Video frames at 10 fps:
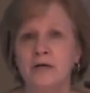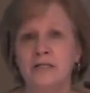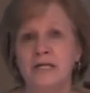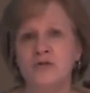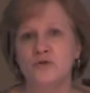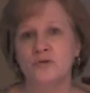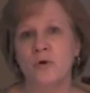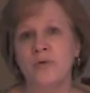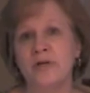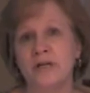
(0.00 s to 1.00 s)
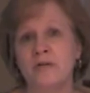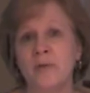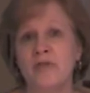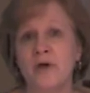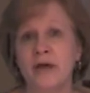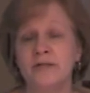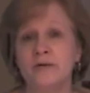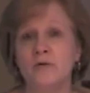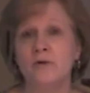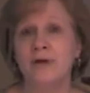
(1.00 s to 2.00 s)
teachers where we need them at the high
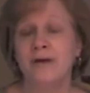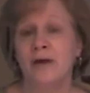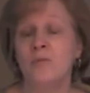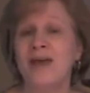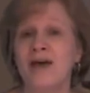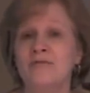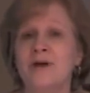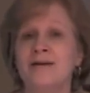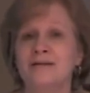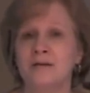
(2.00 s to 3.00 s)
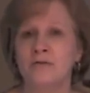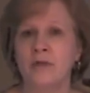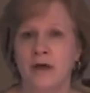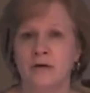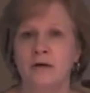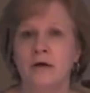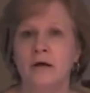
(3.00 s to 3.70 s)
school, and we have not done that.